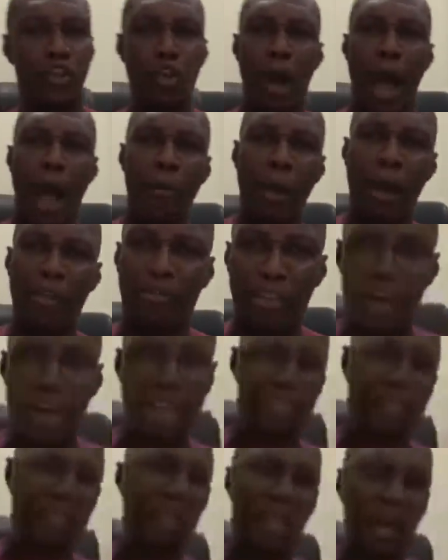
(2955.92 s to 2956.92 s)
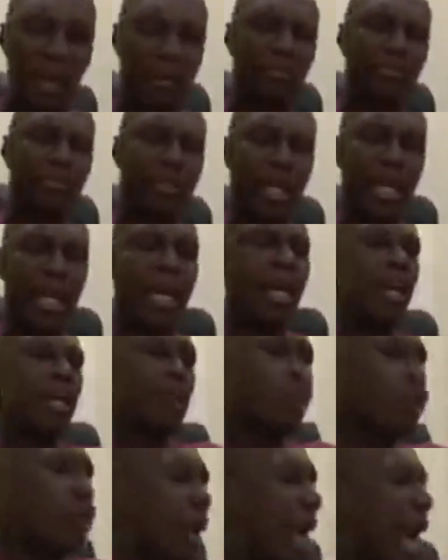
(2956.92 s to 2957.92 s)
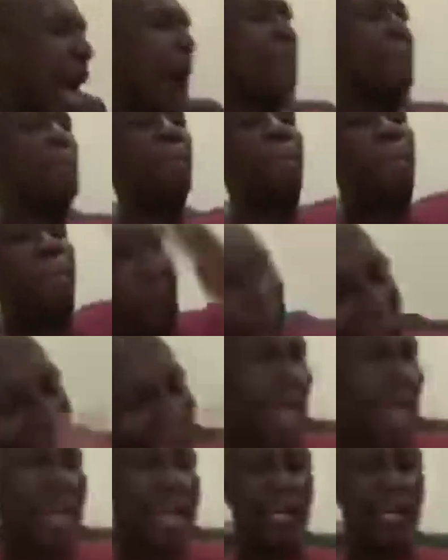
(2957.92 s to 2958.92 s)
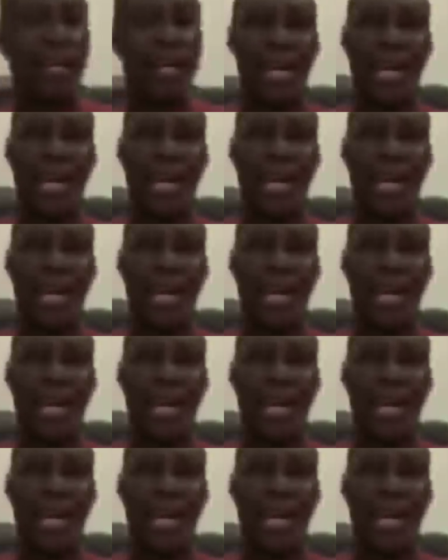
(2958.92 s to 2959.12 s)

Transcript: to our first love, to come back